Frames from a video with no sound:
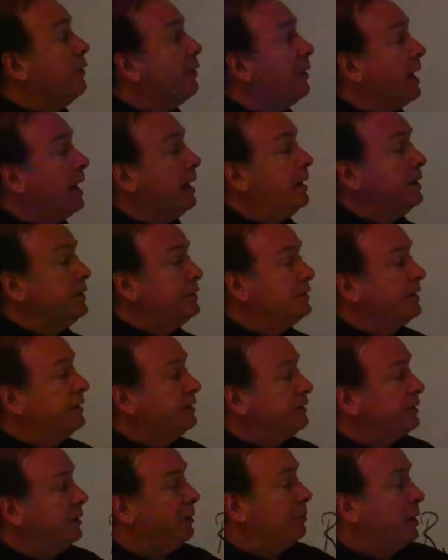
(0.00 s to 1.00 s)
drainage
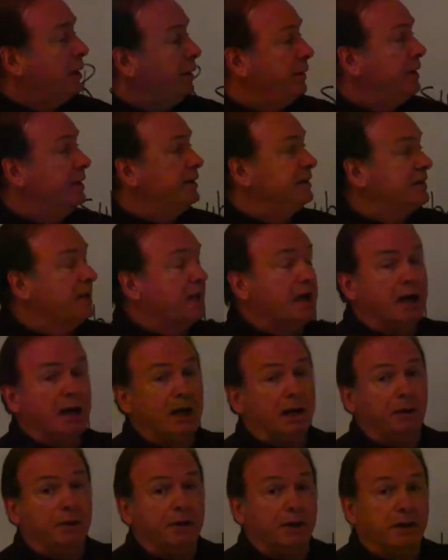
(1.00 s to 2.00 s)
system on this
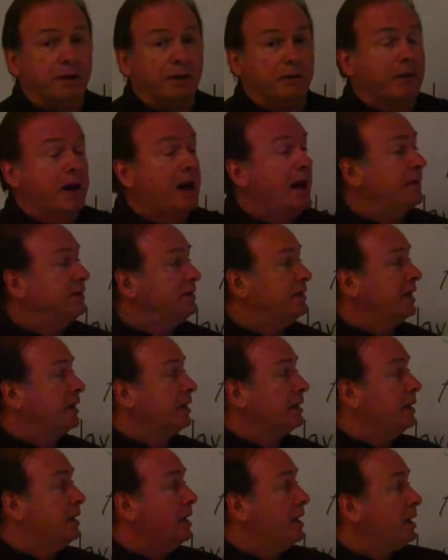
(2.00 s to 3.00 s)
side of the
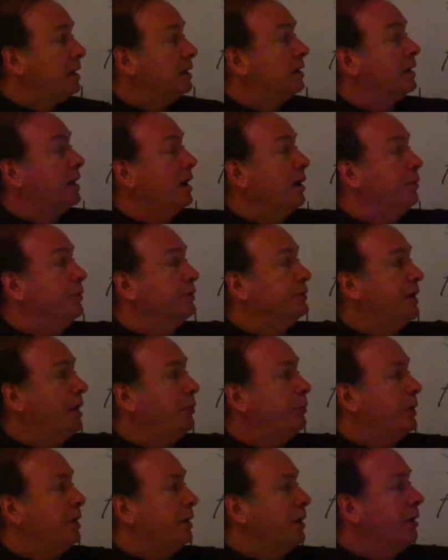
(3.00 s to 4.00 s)
thoracic duct comes
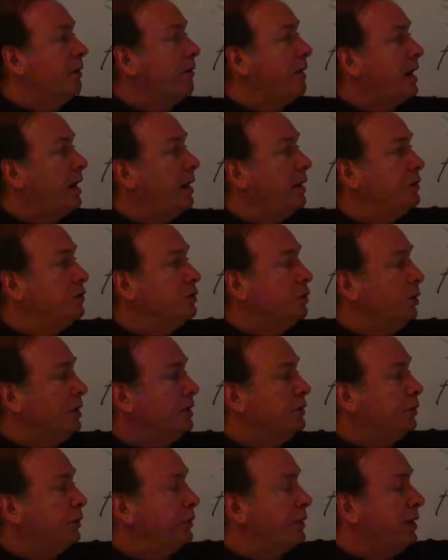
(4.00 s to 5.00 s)
up and around,
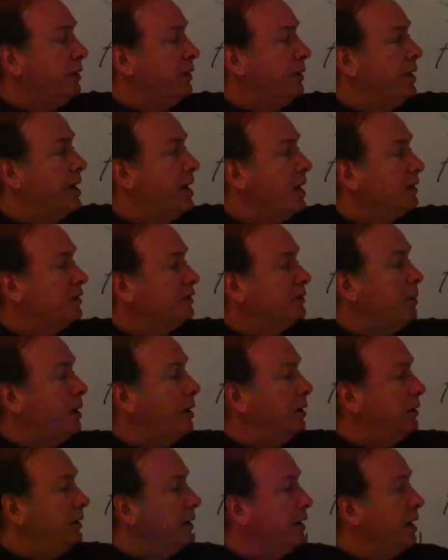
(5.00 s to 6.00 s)
joins with other ducts,
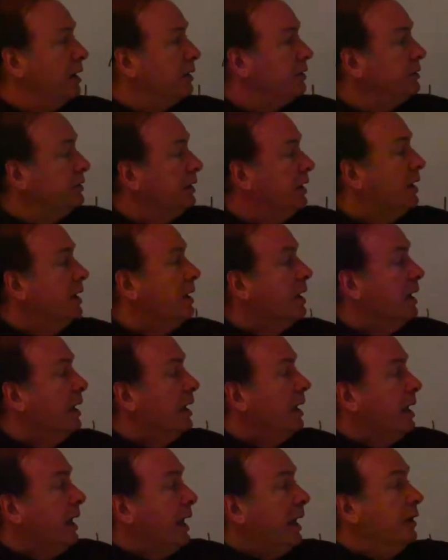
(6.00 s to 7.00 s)
smaller ducts,
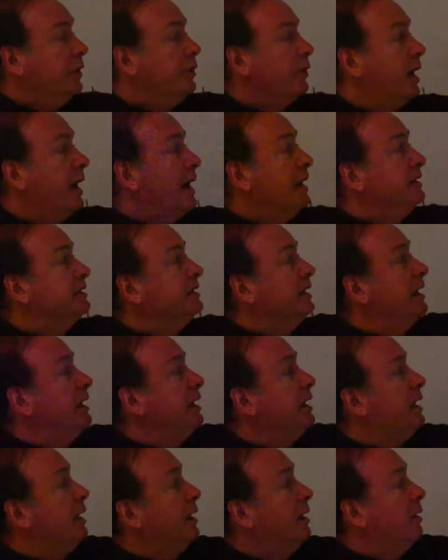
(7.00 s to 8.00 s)
and drains
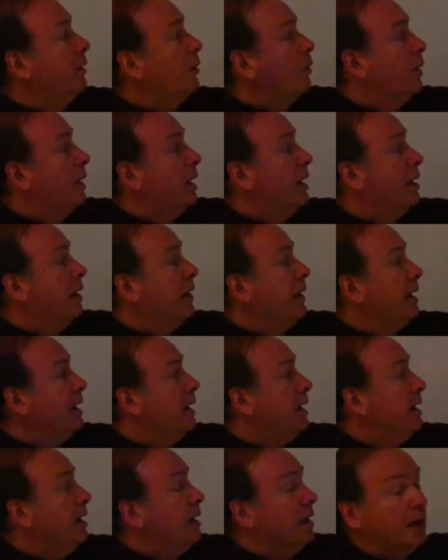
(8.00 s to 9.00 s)
in here where
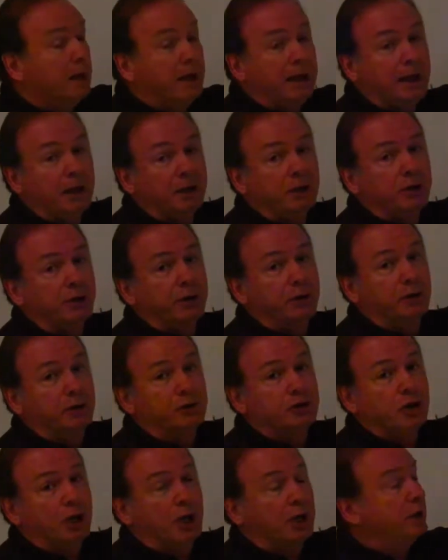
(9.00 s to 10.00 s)
the internal
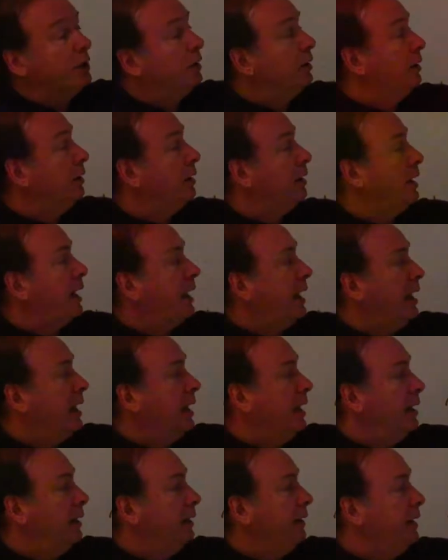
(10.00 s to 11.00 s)
jugular
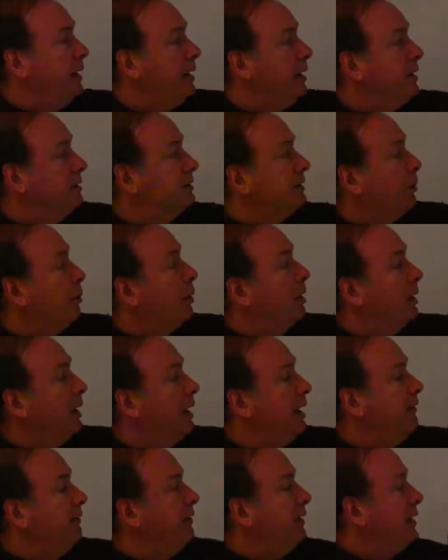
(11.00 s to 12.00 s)
and the
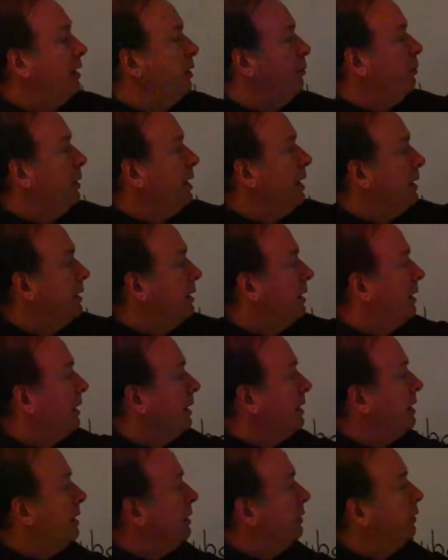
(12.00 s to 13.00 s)
subclavian meet and
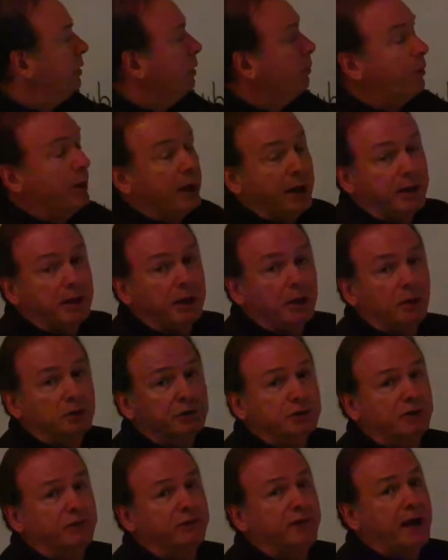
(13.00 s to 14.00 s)
lead into the
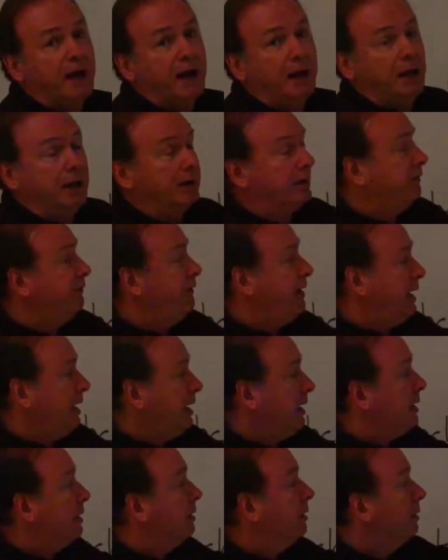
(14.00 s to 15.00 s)
brachiocephalic
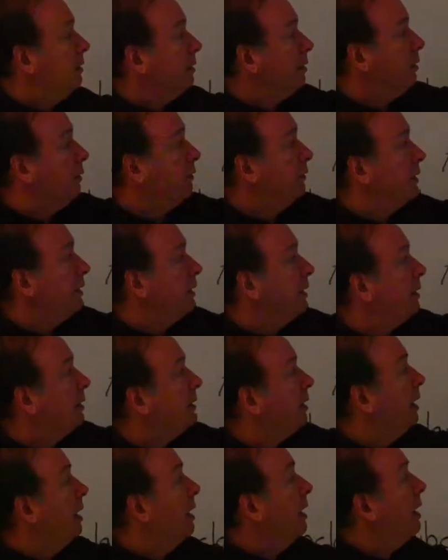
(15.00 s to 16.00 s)
vein over here.
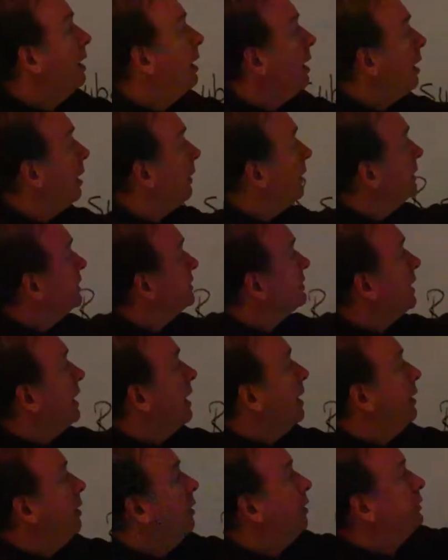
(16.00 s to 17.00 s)
On this
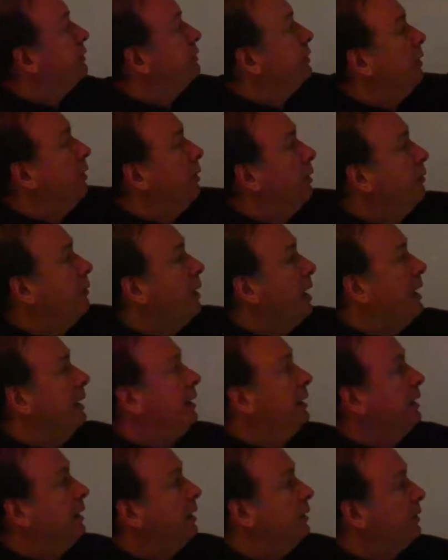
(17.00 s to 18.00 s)
side also, the
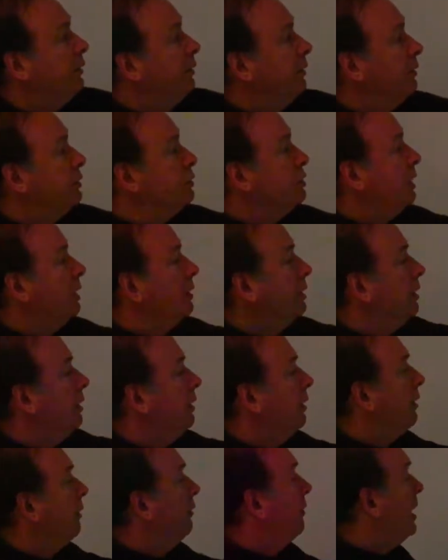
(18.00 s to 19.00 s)
right internal
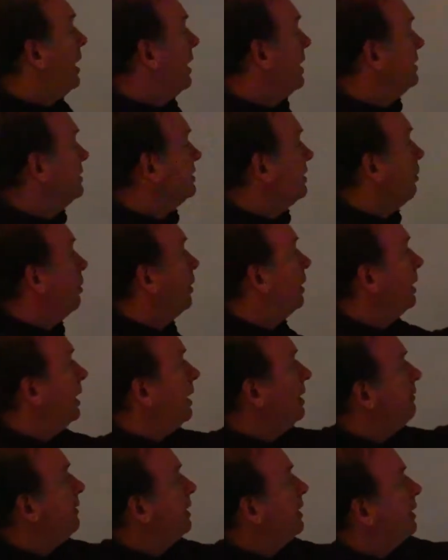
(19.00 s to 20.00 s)
jugular, the right
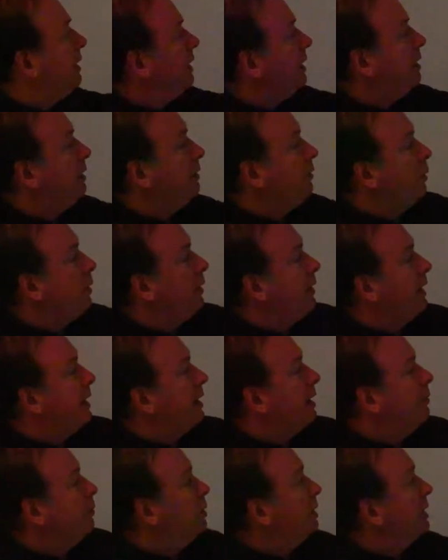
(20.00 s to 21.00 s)
subclavian here, where they come